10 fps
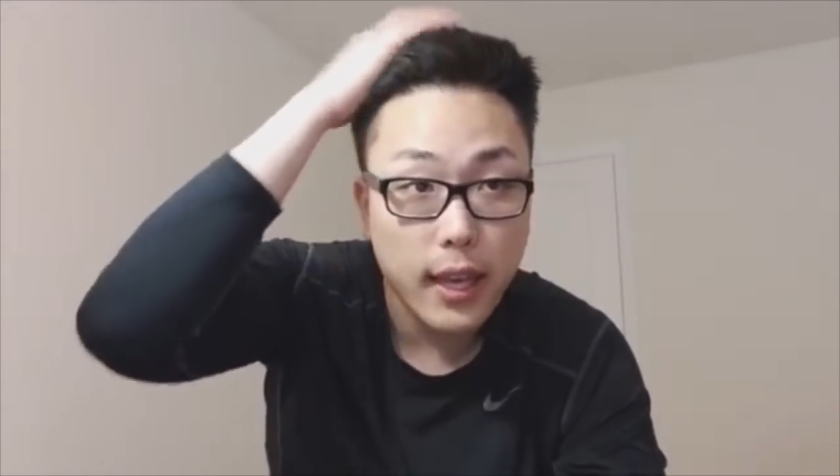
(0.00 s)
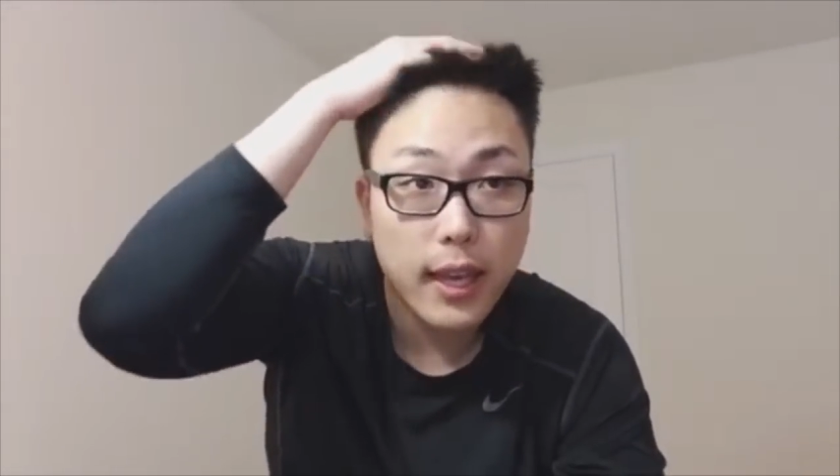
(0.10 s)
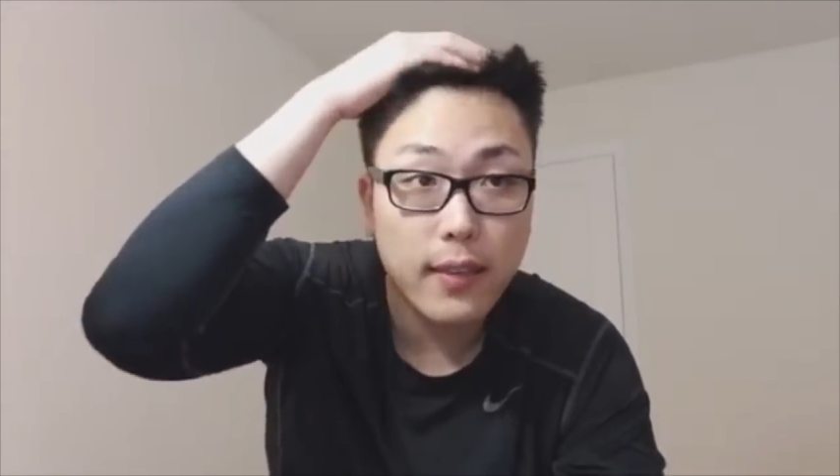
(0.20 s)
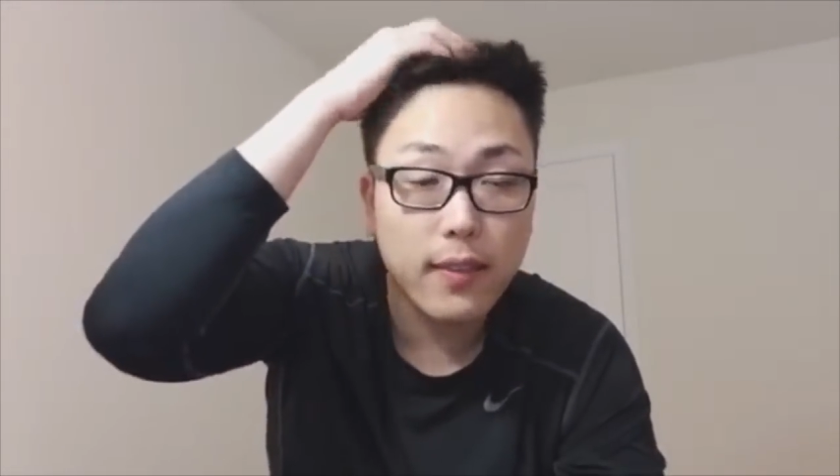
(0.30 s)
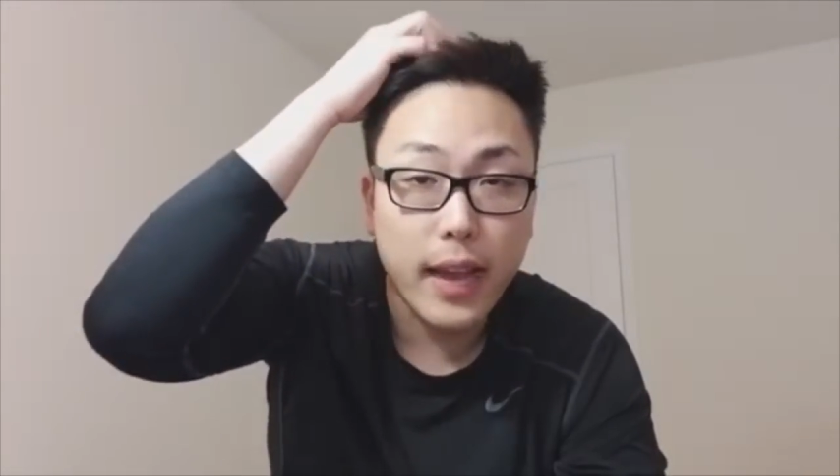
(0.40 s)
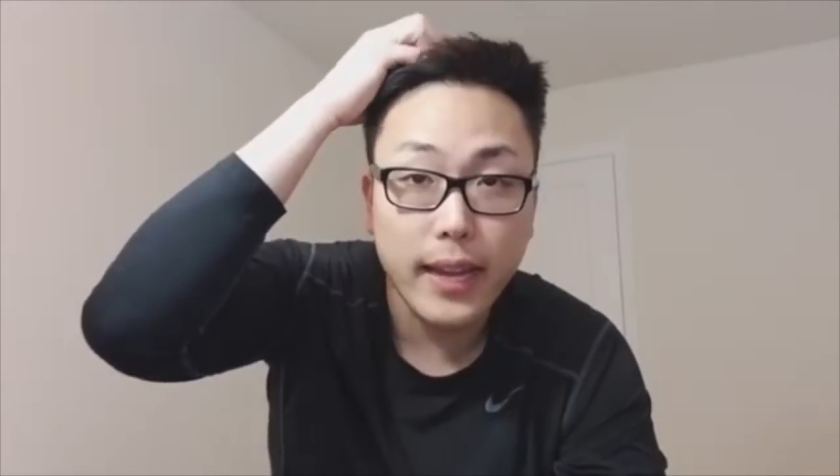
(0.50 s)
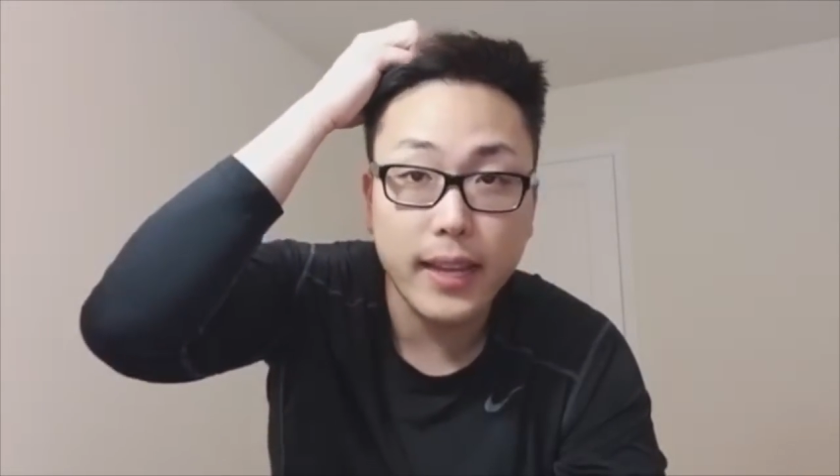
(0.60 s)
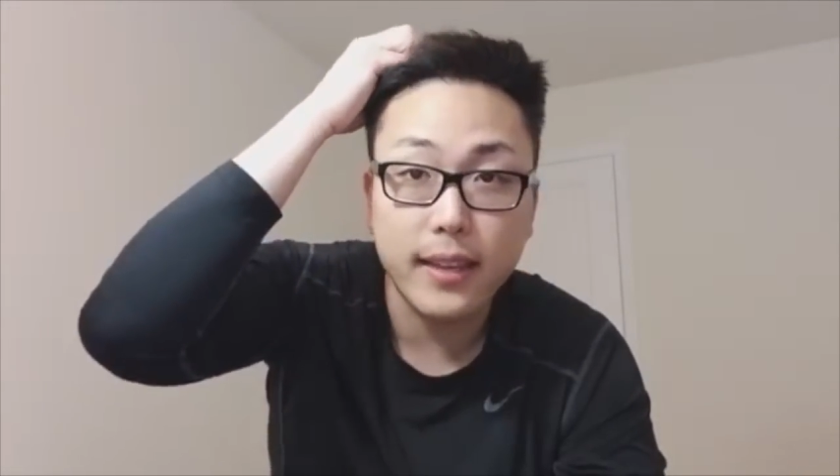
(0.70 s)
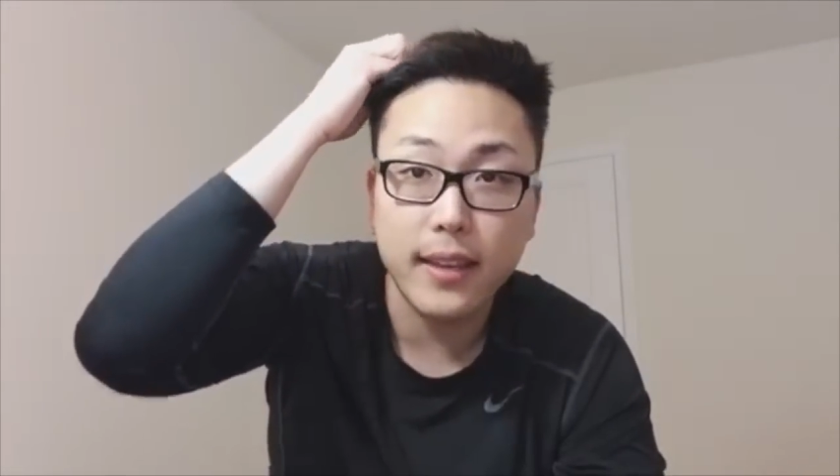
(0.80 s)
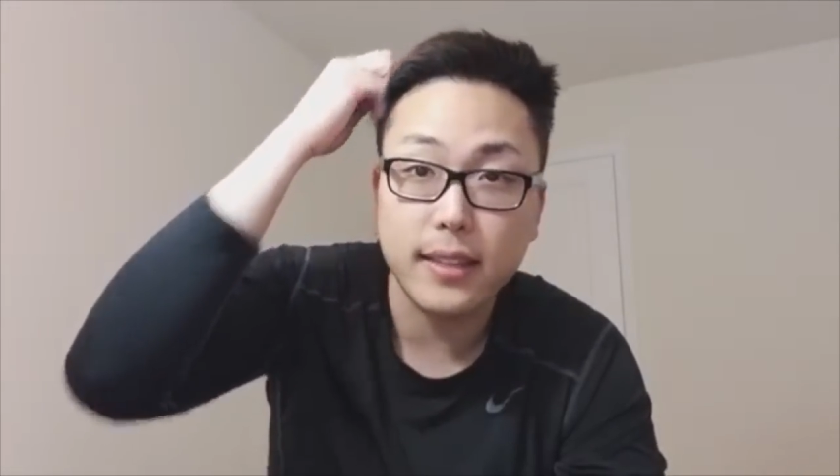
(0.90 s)
a
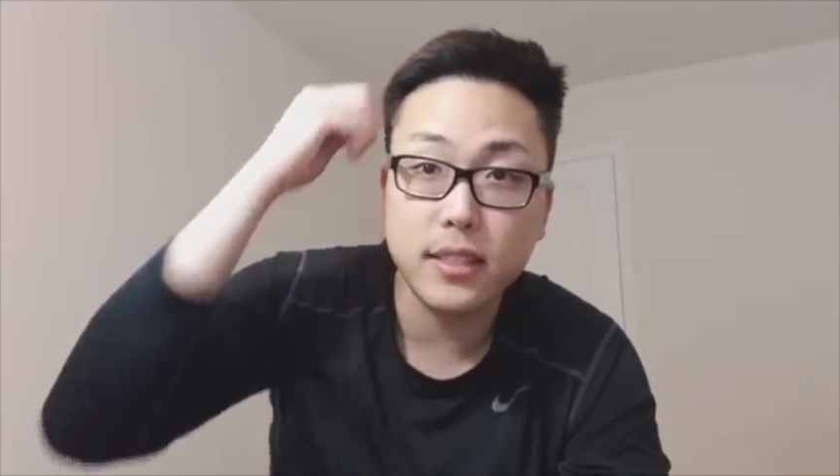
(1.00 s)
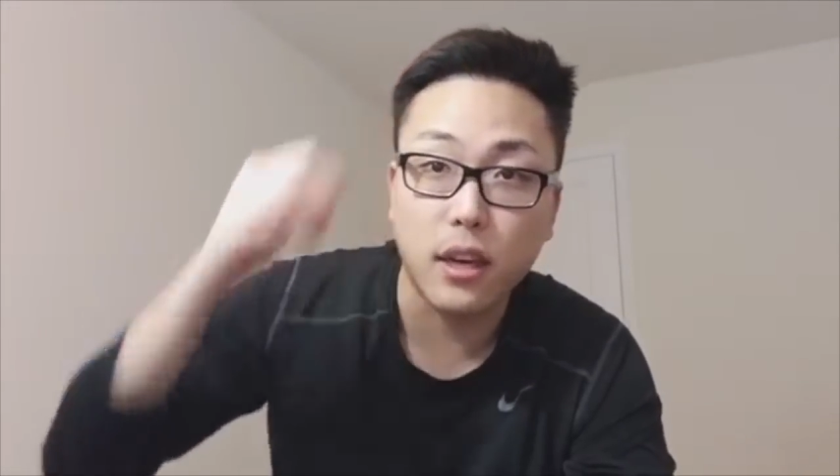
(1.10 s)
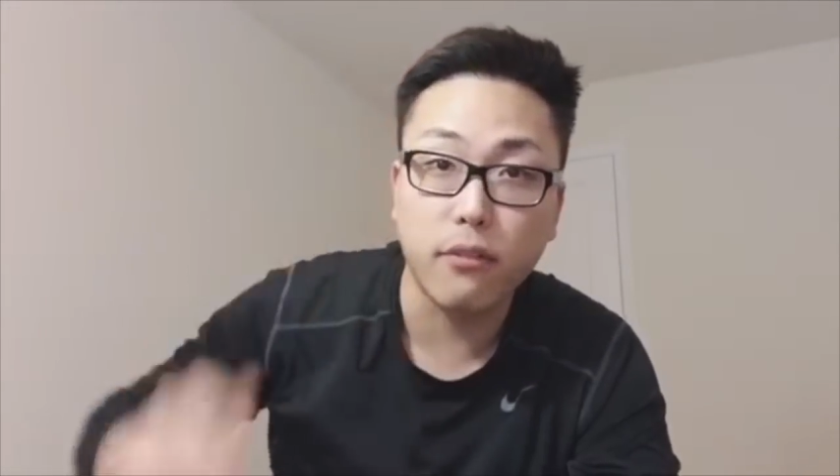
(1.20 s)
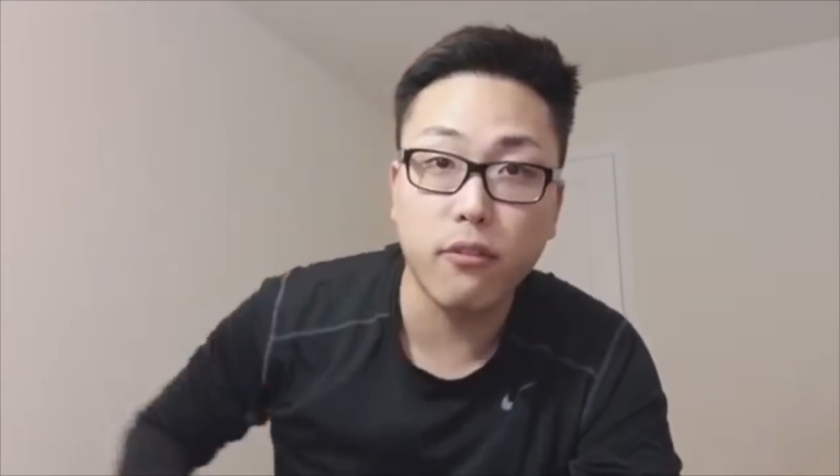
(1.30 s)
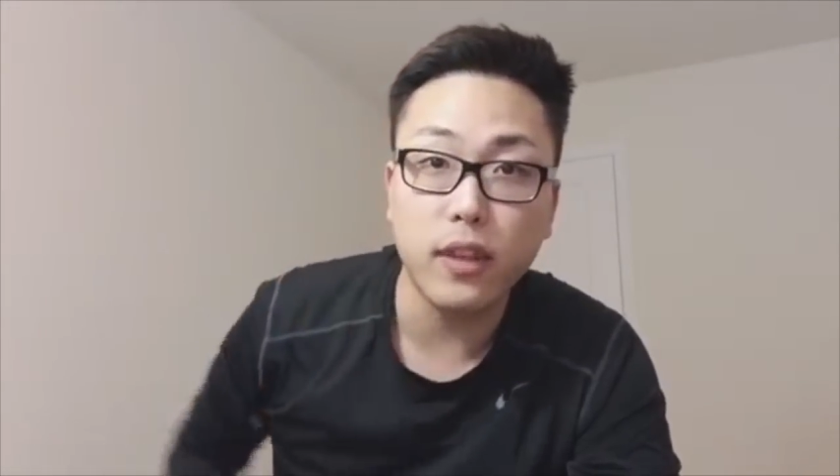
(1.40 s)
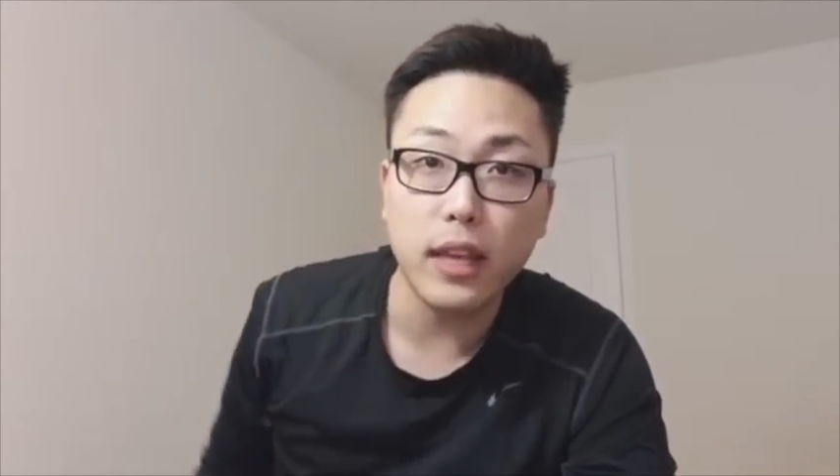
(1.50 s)
lighting kit off of